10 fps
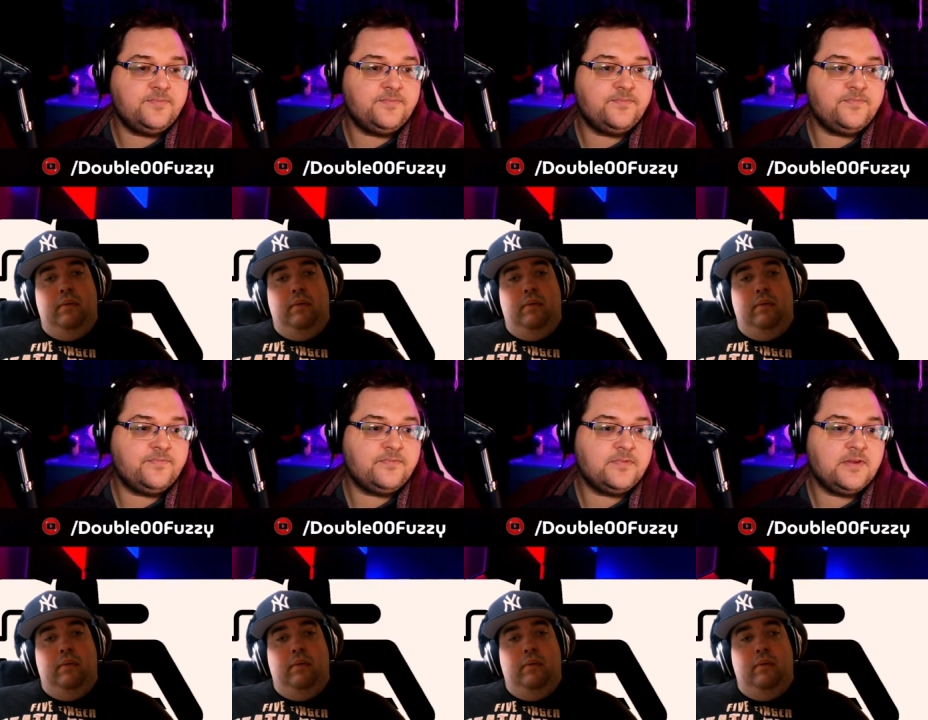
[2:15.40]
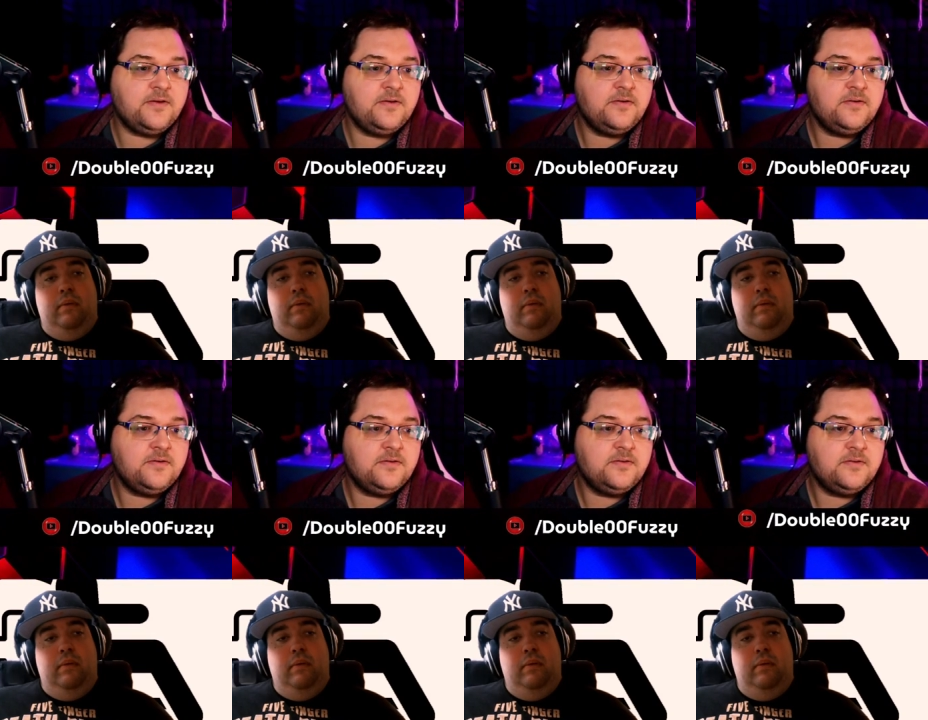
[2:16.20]

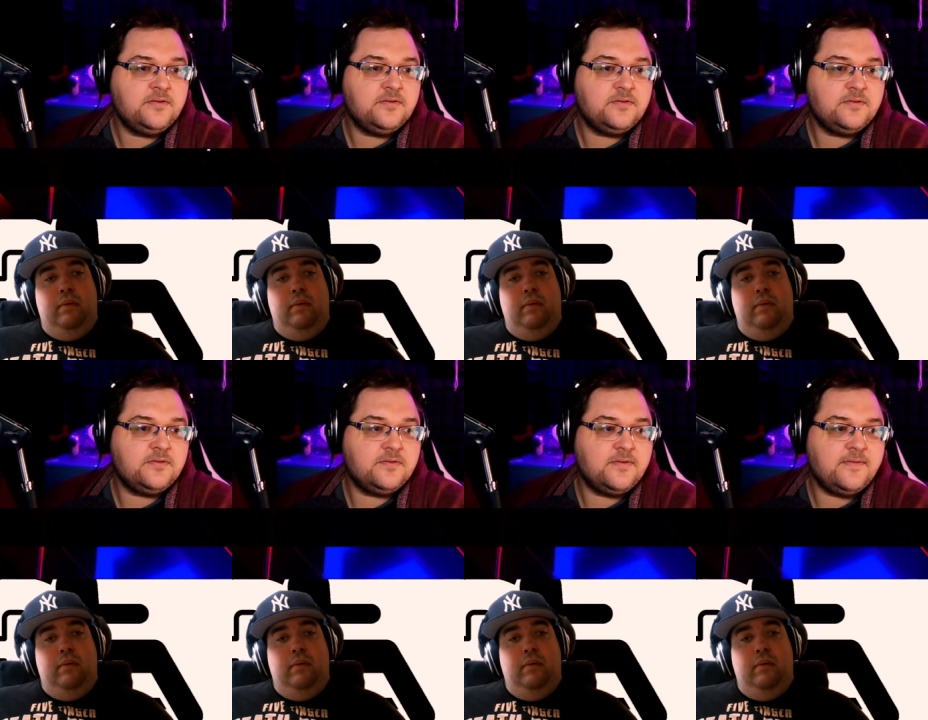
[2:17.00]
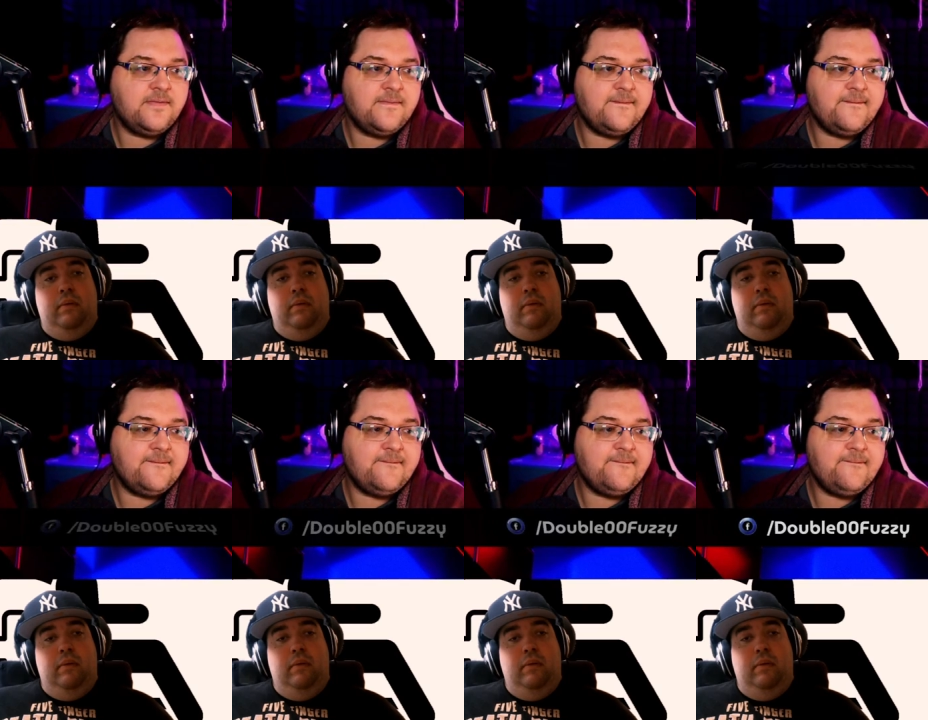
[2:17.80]

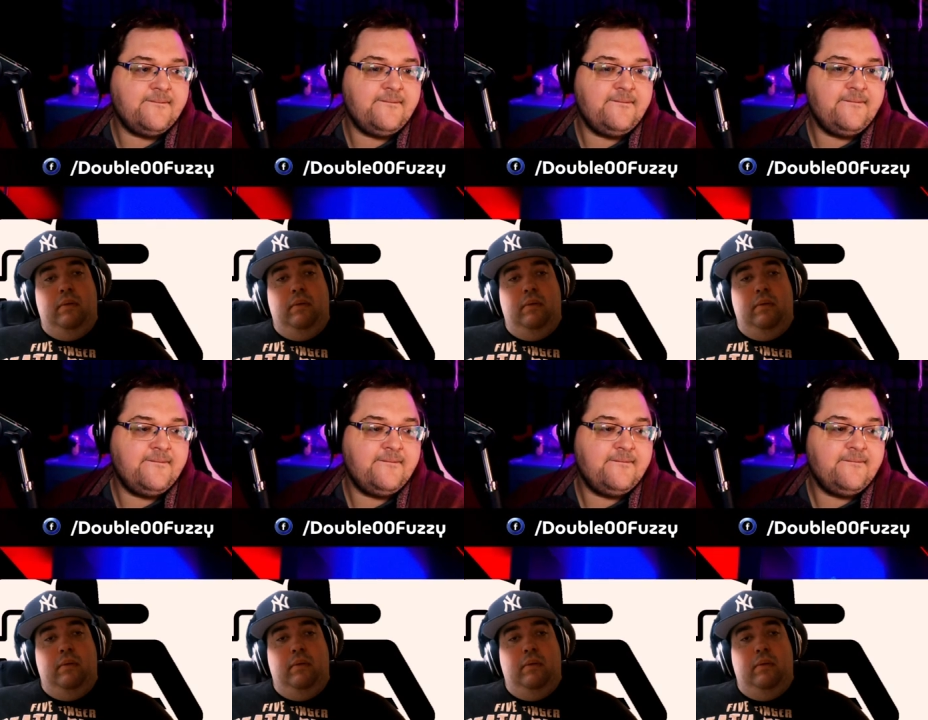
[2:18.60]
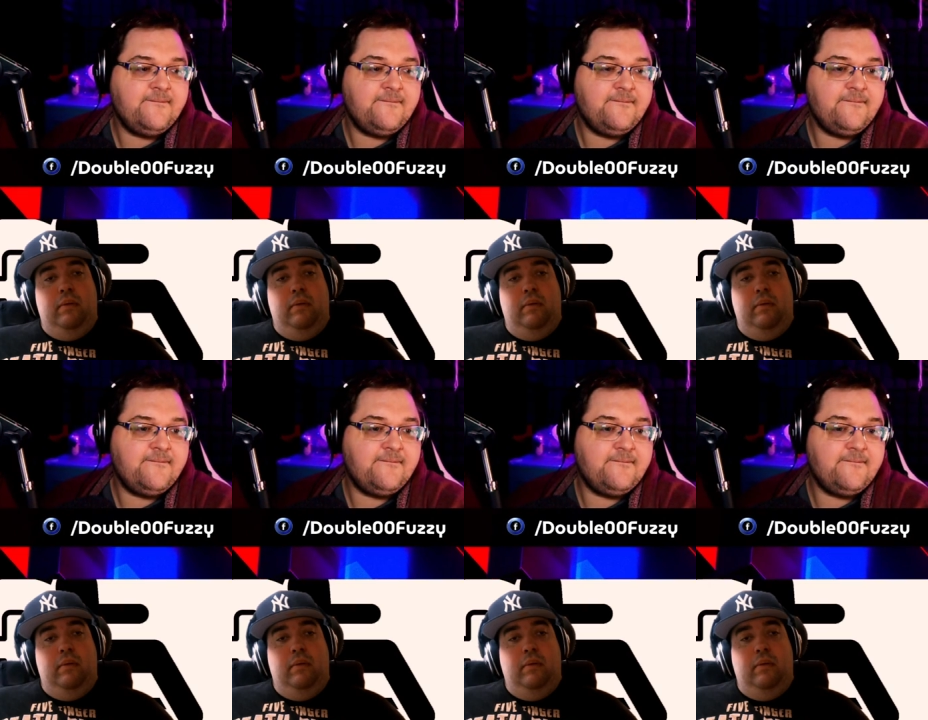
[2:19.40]

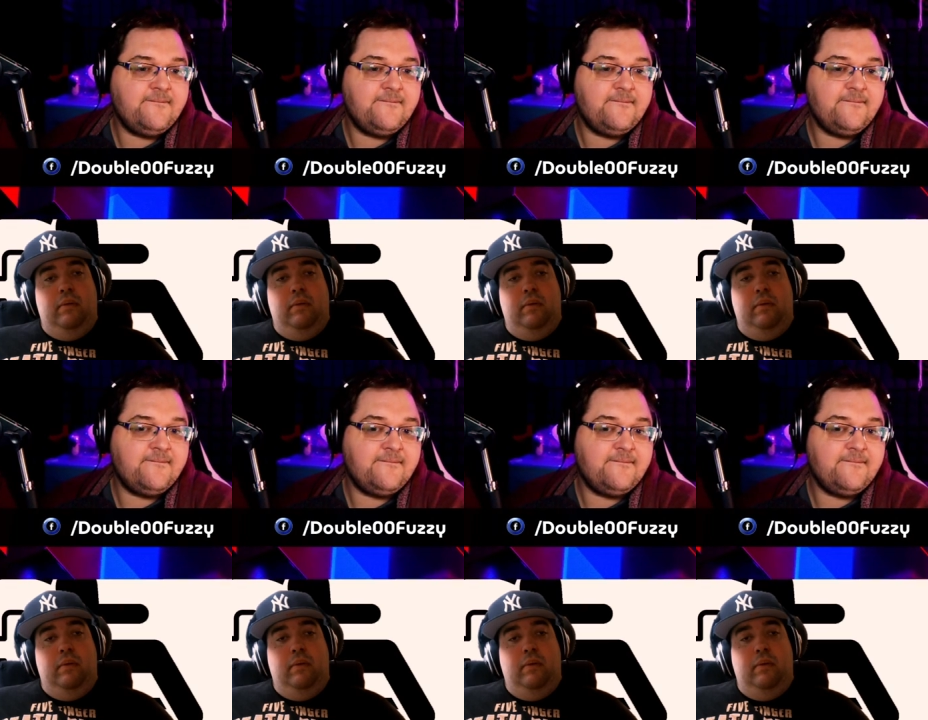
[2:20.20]
(no one is talking)